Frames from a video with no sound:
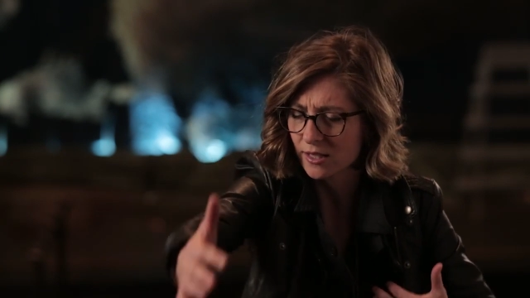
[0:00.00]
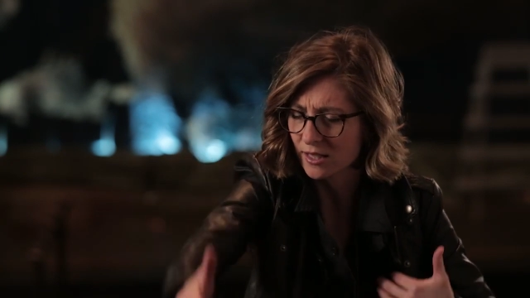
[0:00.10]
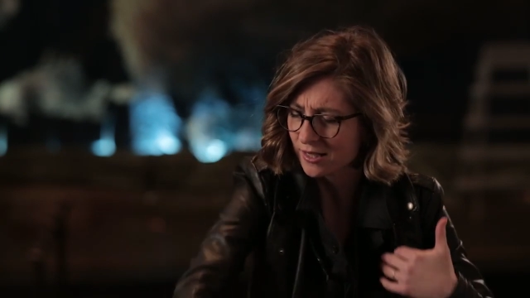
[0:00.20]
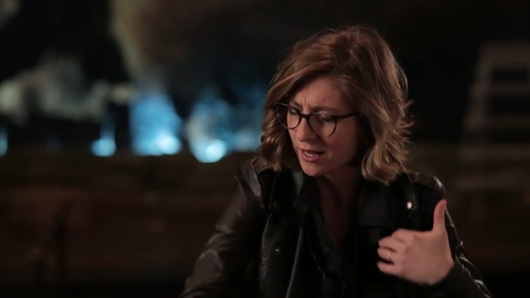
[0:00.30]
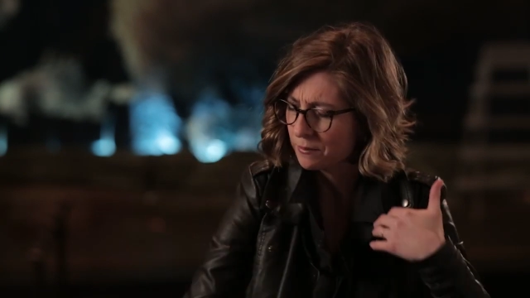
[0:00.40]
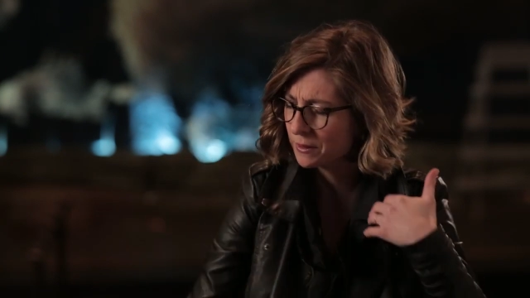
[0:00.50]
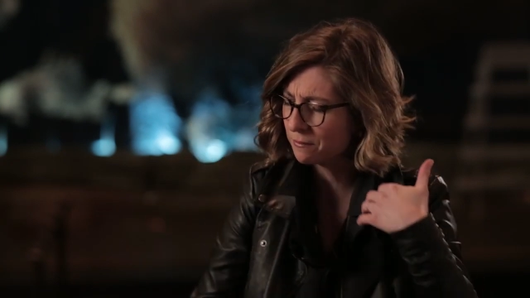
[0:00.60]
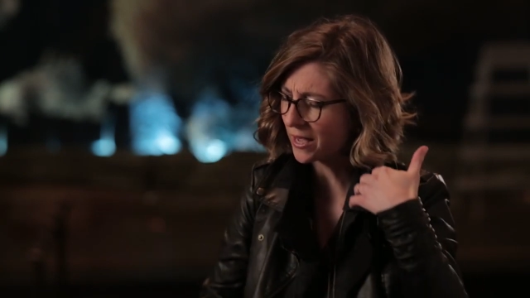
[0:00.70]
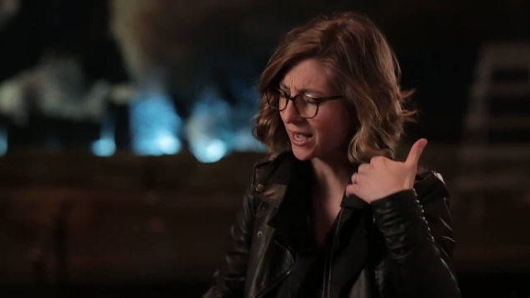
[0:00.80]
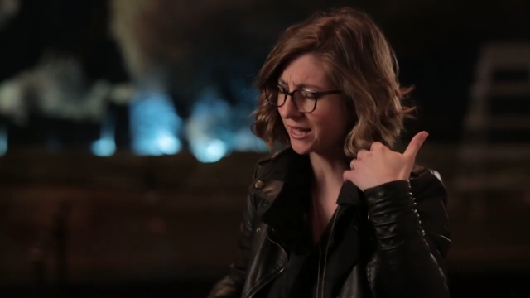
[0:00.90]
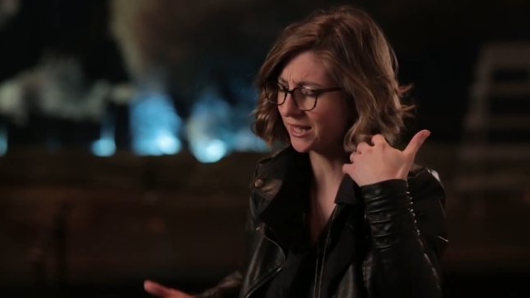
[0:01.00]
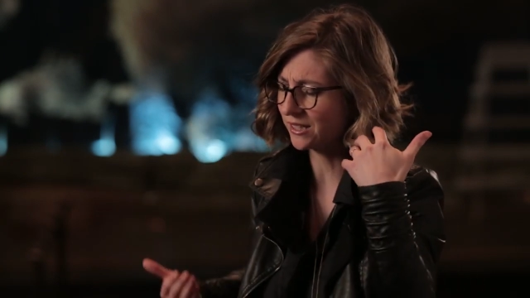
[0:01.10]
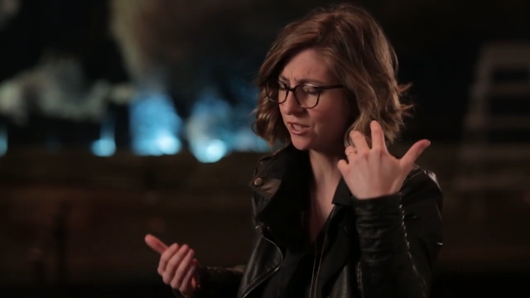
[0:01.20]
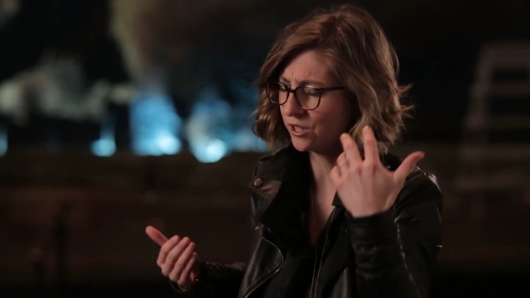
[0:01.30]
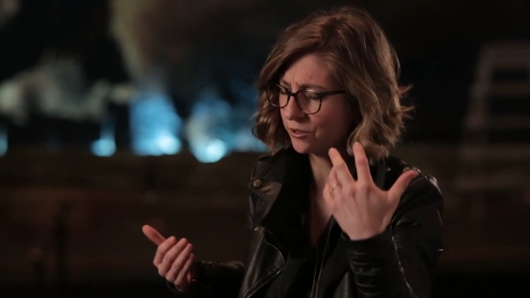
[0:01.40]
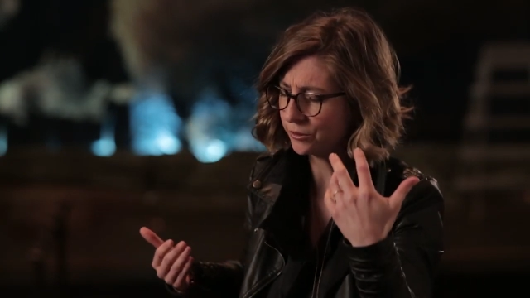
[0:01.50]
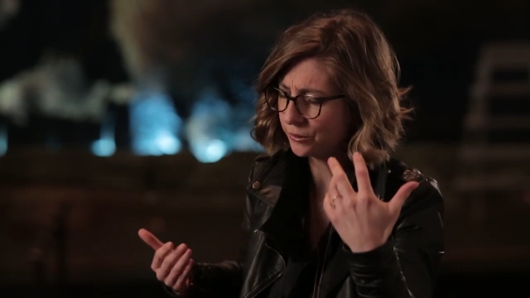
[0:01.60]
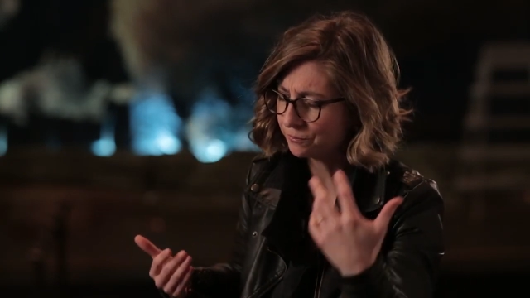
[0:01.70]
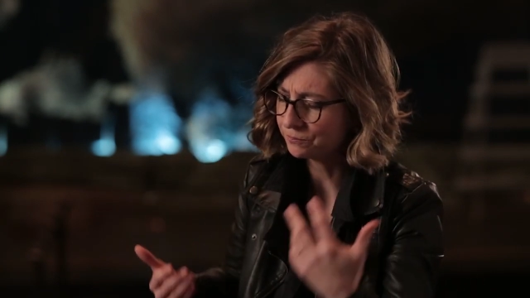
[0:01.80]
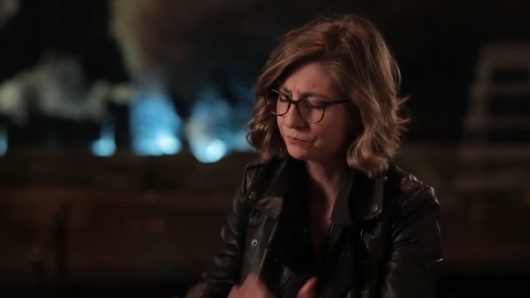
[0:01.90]
and it's coming back into
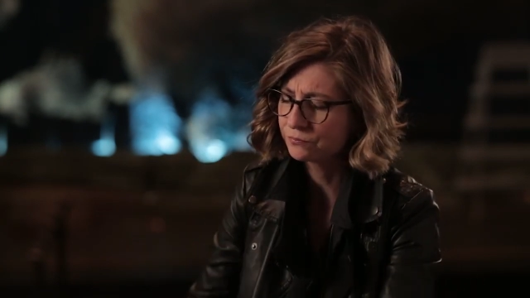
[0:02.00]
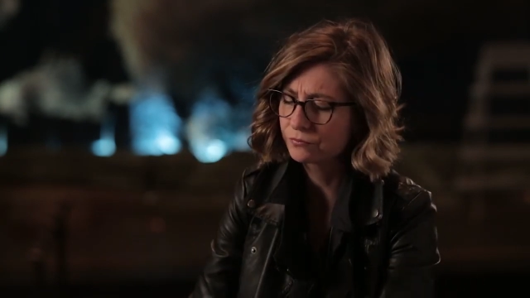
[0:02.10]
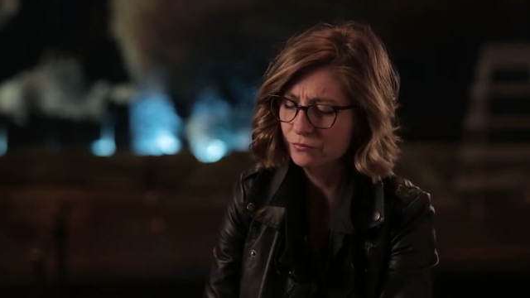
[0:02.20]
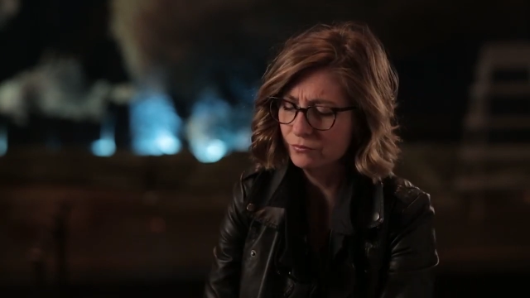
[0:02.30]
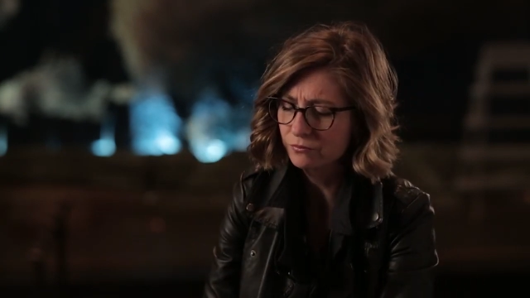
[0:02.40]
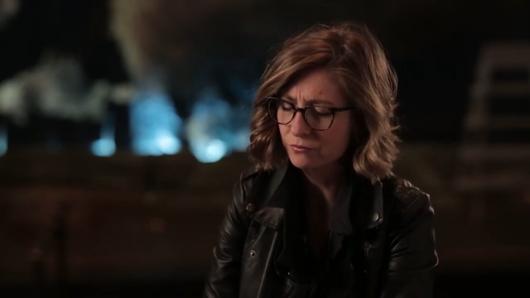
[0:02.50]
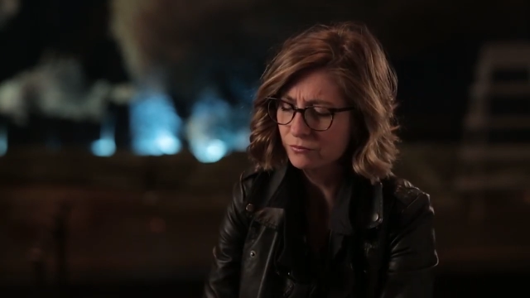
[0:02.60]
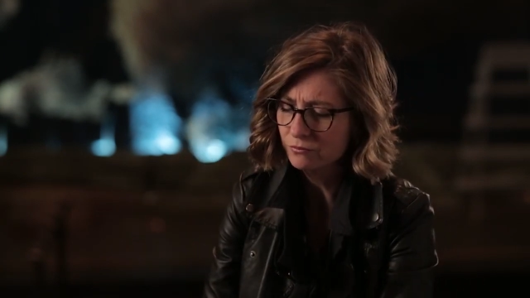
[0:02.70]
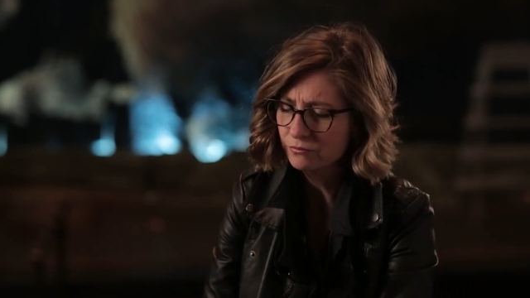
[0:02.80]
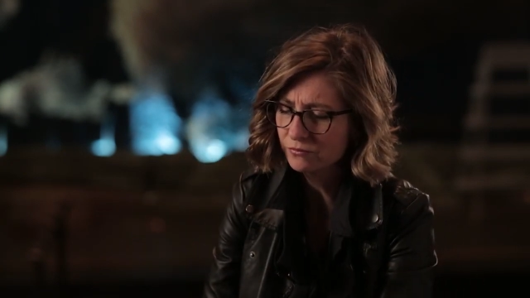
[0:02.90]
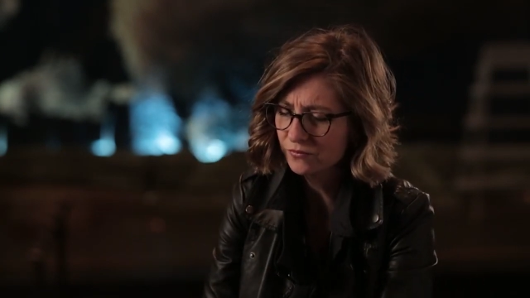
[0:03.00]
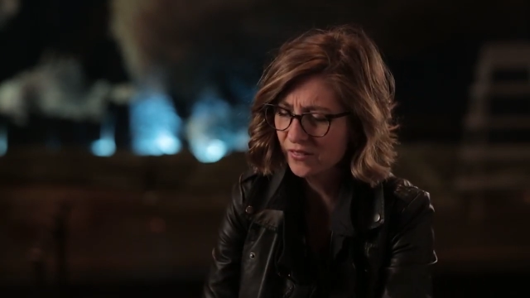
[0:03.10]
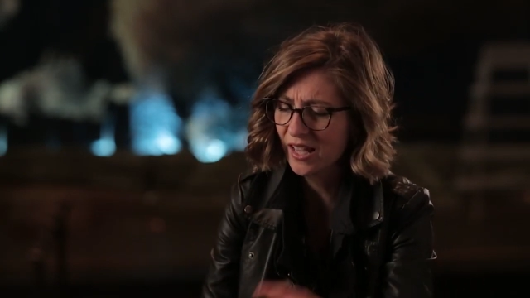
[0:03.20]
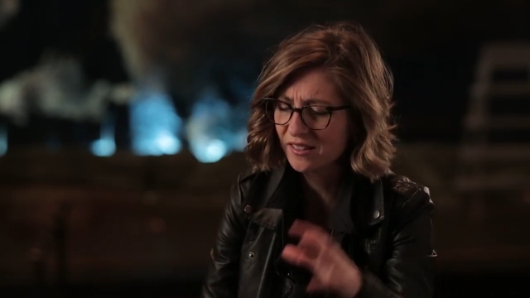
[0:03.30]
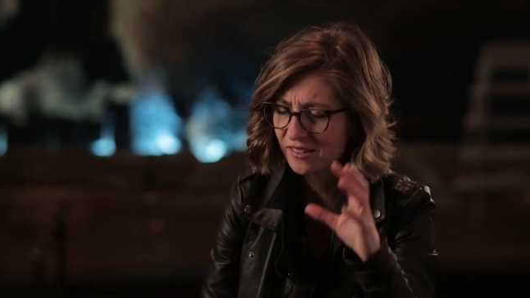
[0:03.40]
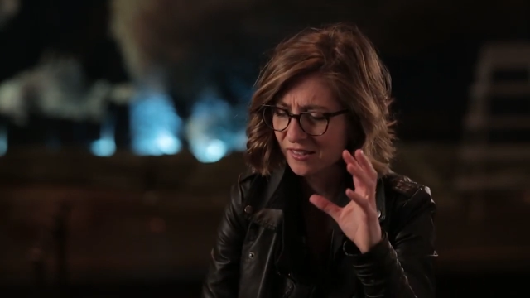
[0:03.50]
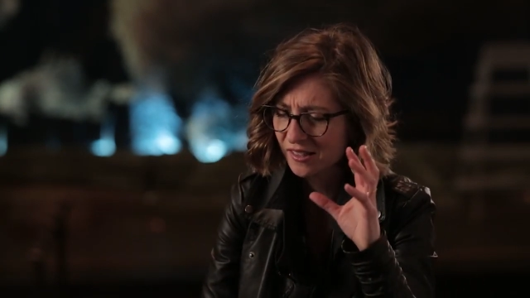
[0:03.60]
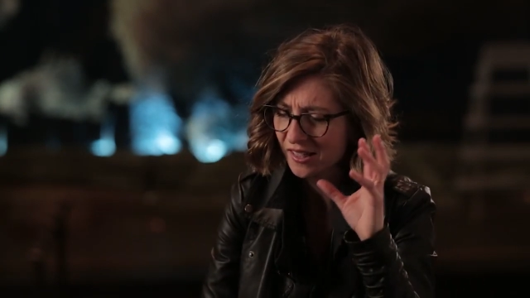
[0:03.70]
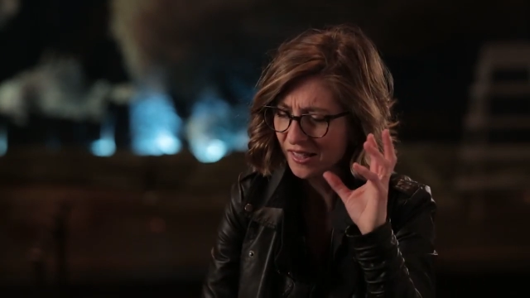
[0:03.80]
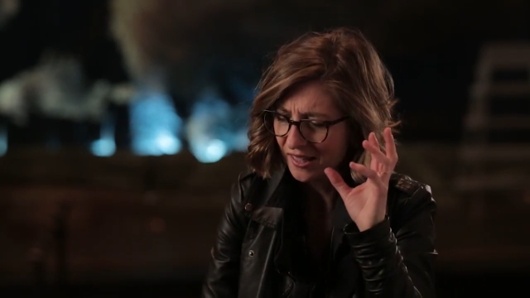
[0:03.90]
you. That's
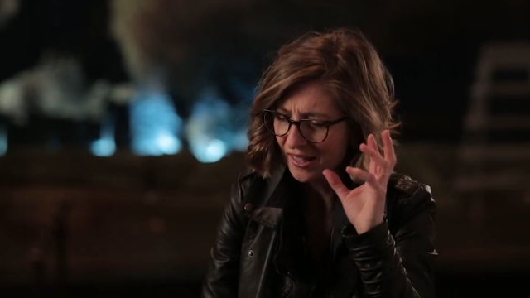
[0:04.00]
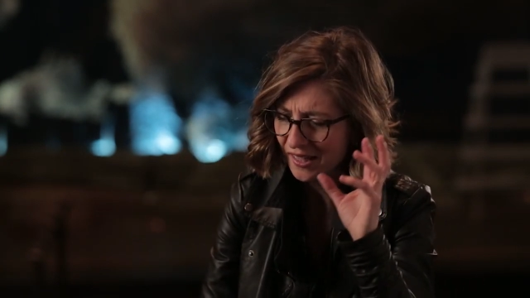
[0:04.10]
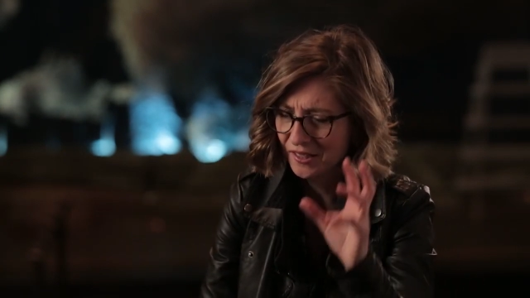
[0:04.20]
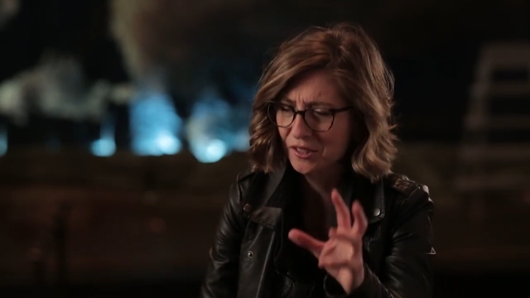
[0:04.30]
an